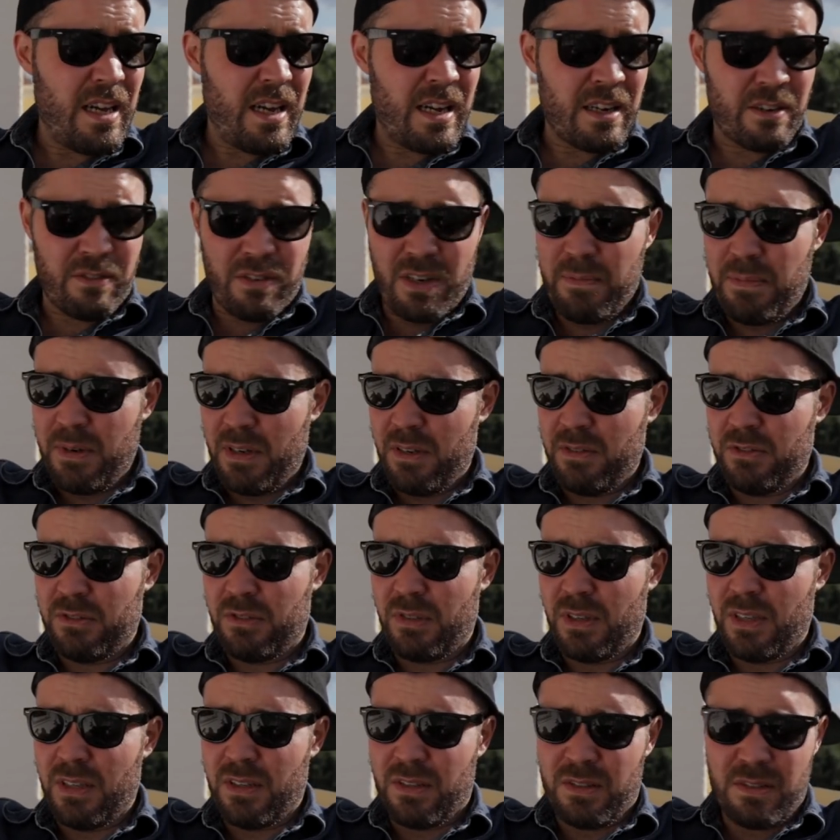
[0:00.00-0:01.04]
a great pair of
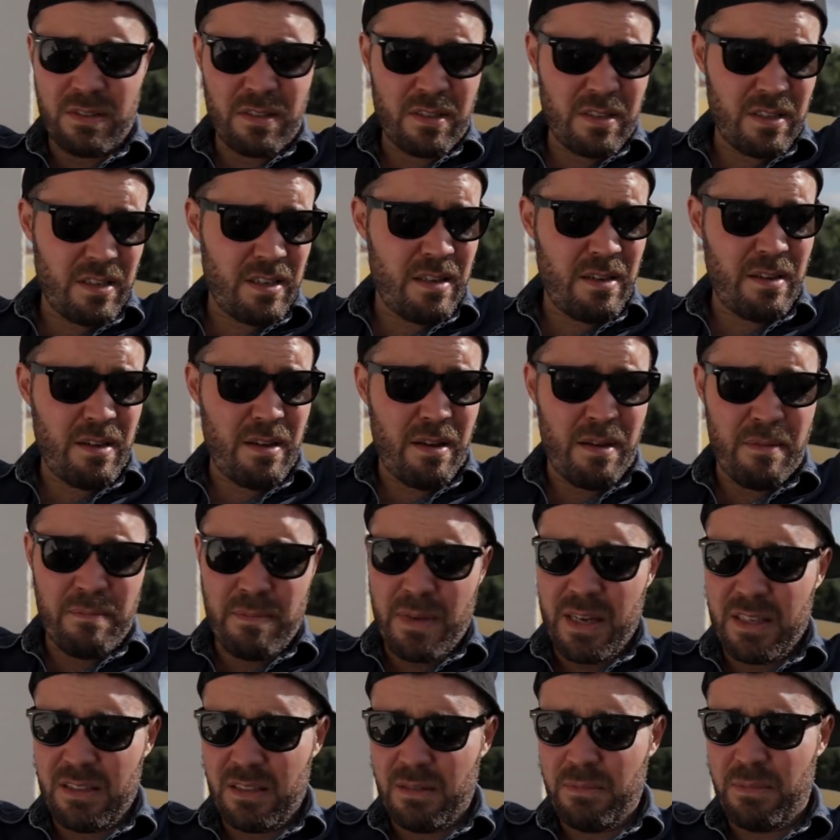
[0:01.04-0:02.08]
trainers,
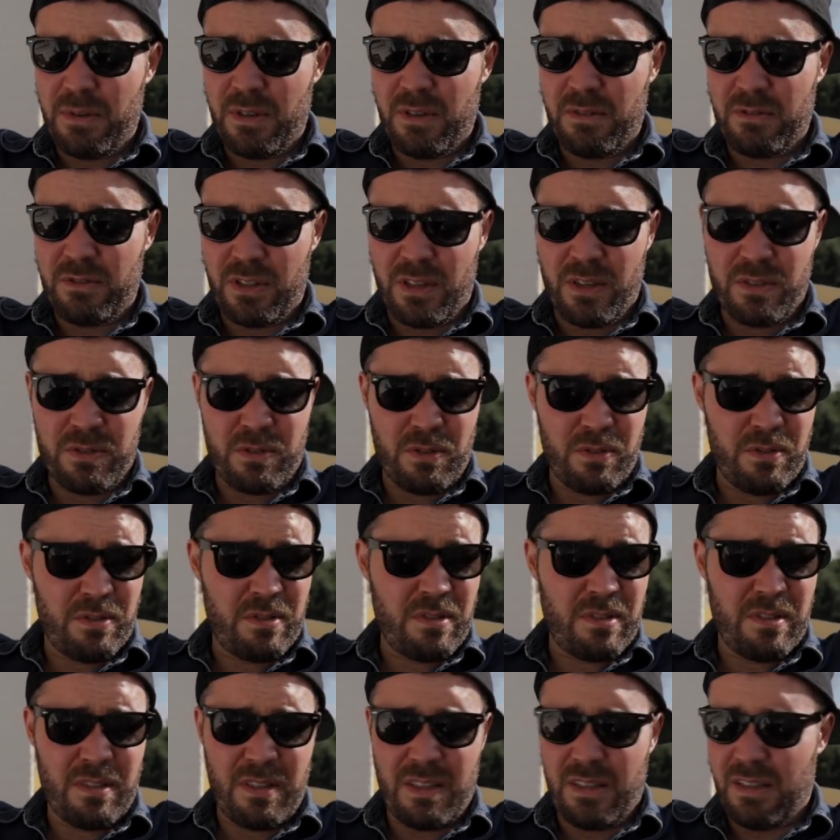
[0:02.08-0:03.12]
amazing pair of
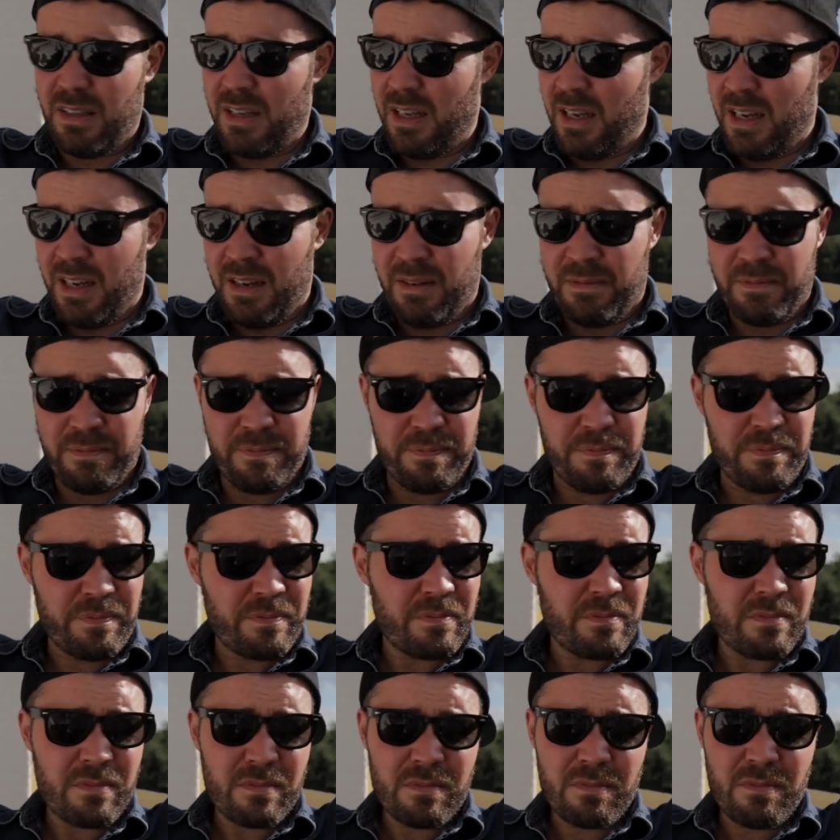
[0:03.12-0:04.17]
trousers, um,
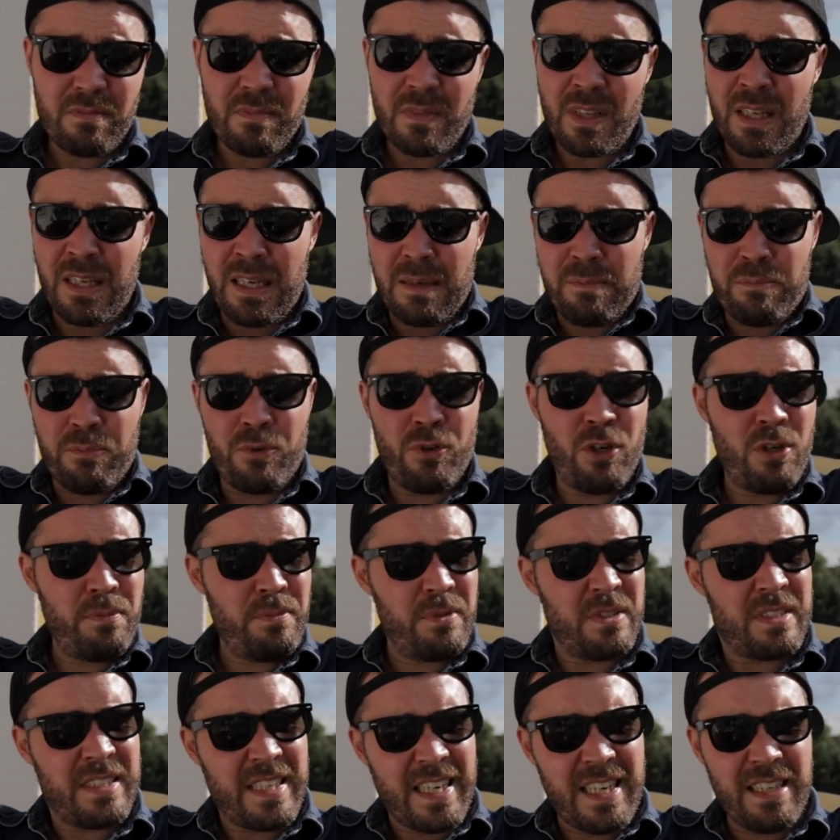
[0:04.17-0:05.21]
like
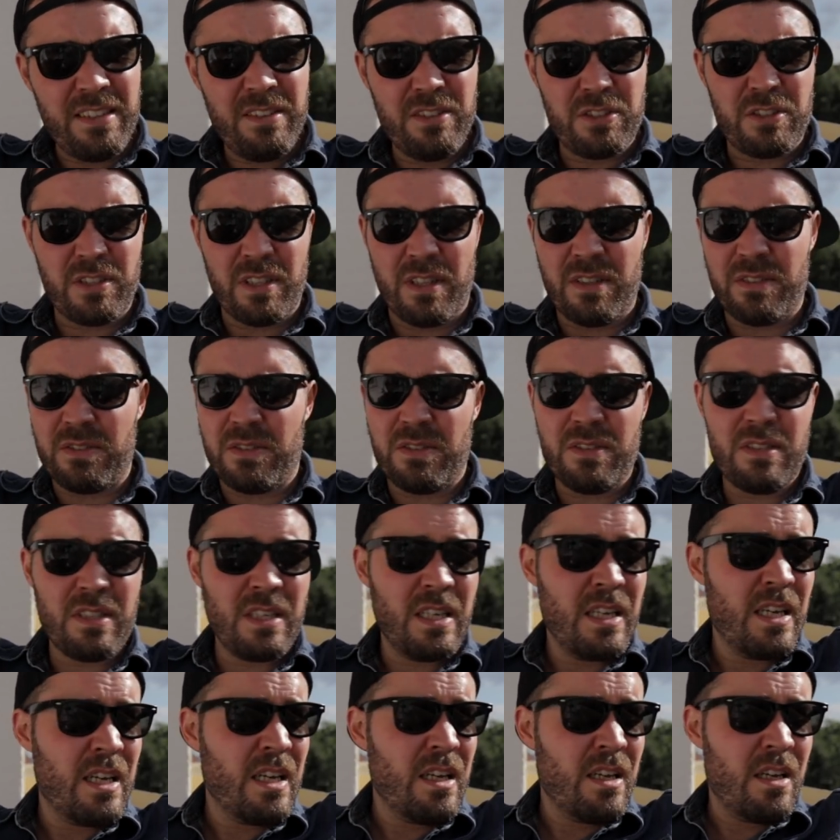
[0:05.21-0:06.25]
proper tailored trousers,
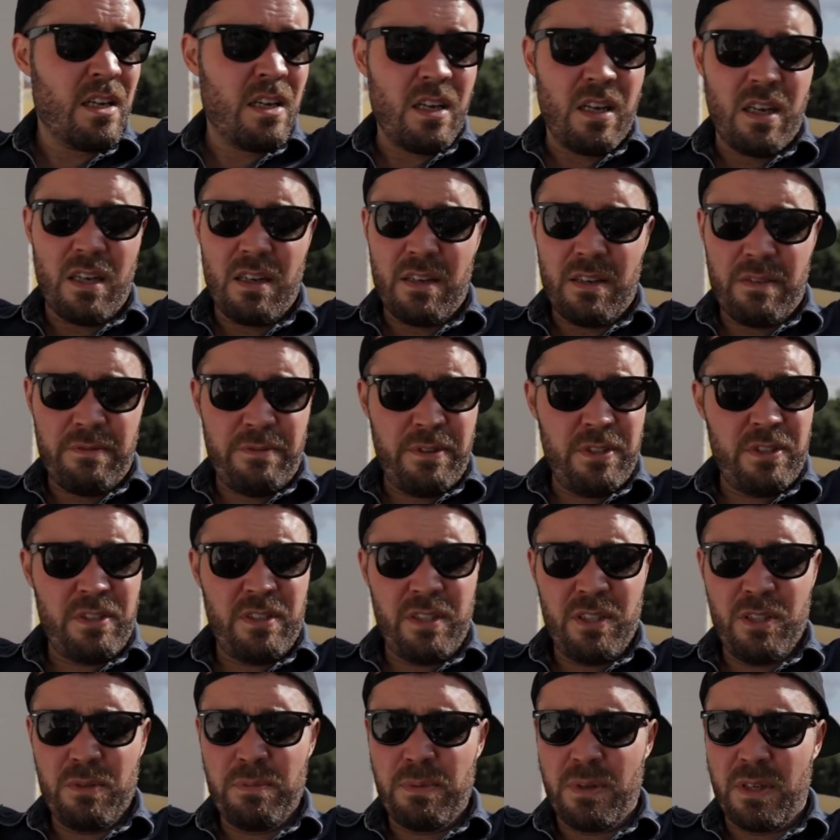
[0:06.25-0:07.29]

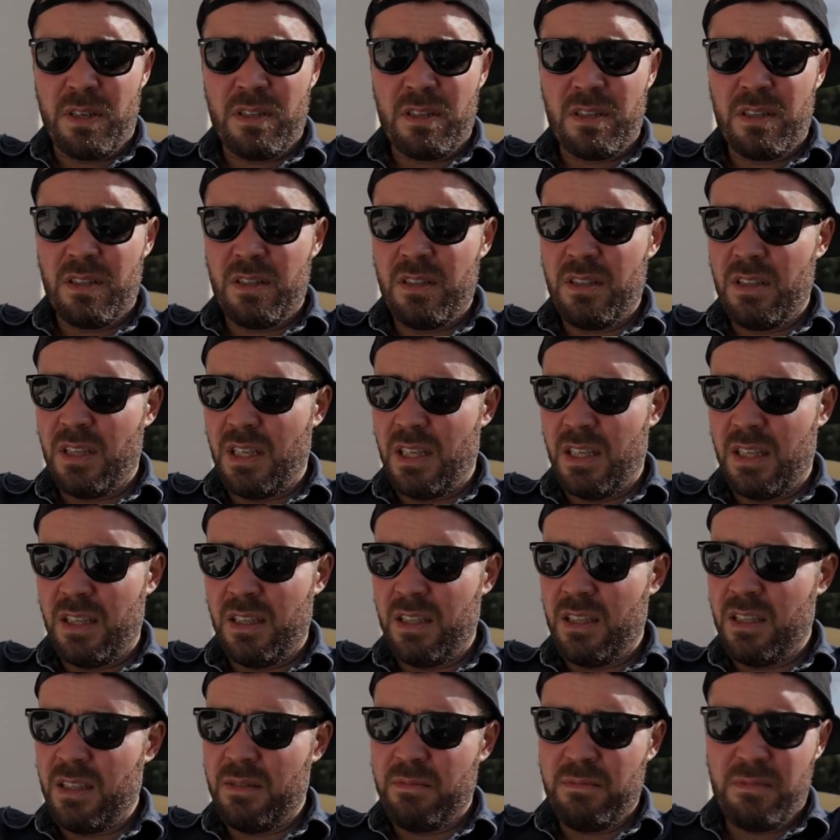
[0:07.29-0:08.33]
fishtail parka,
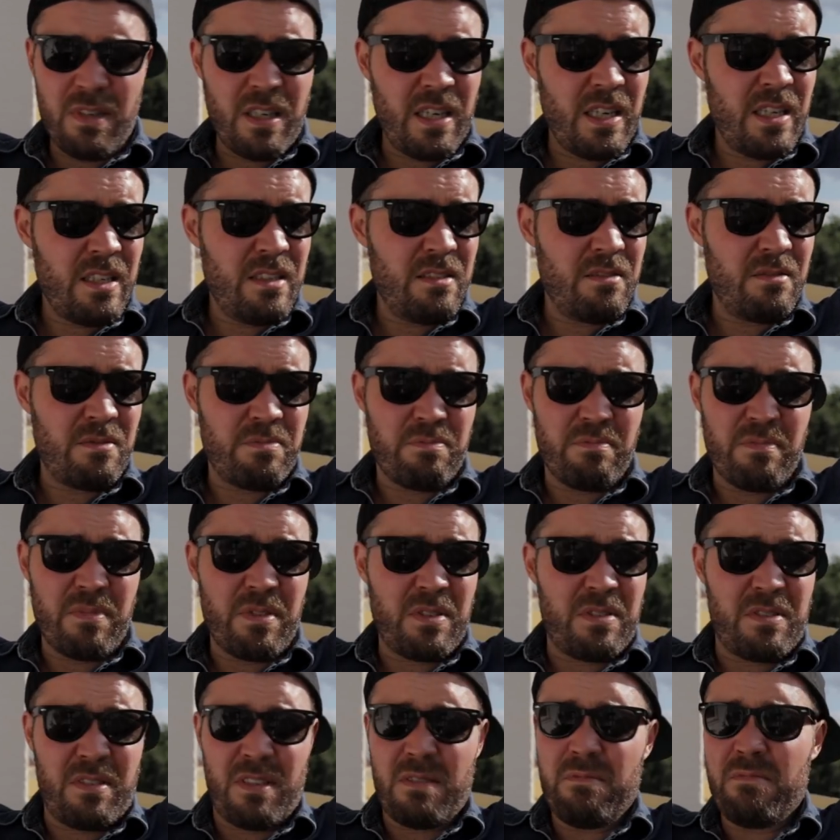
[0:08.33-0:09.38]
um, and
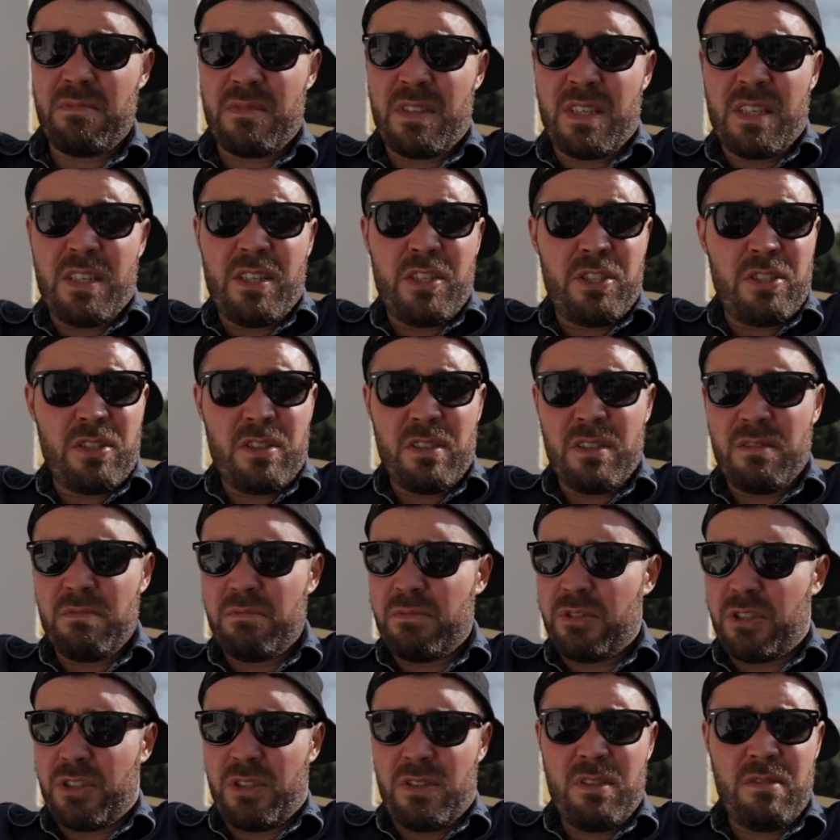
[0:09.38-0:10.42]
some t-shirt,
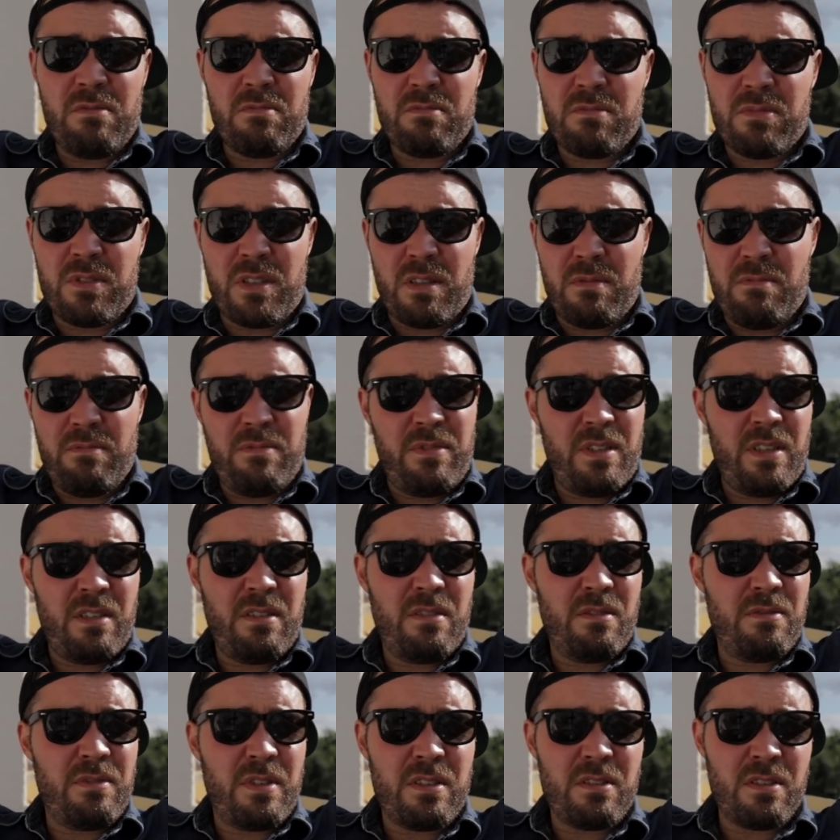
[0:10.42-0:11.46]
shirt,
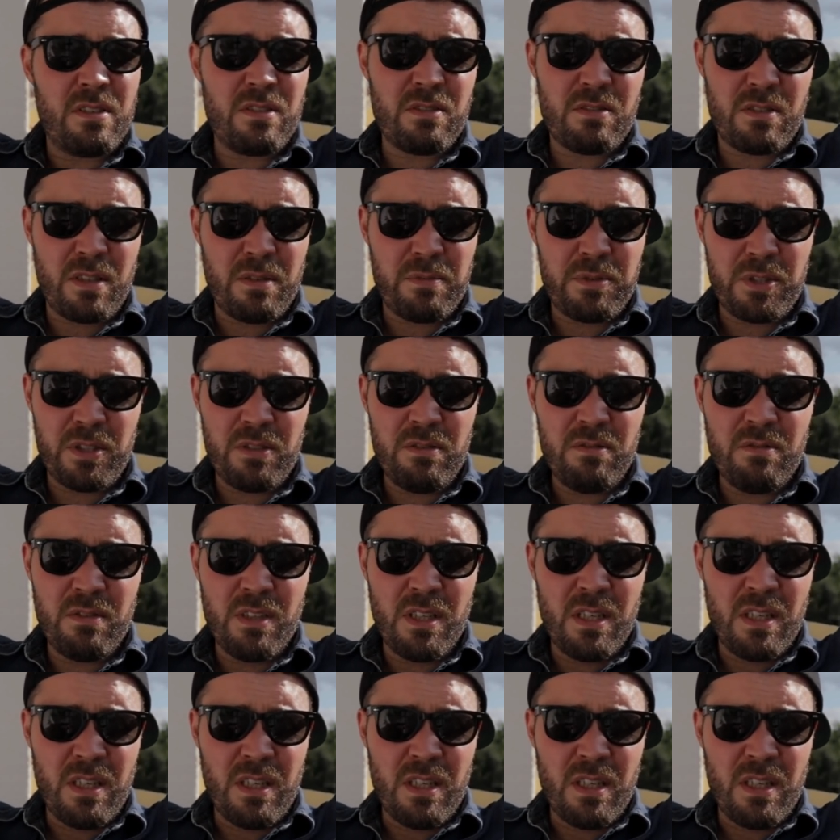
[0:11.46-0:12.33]
something of this description.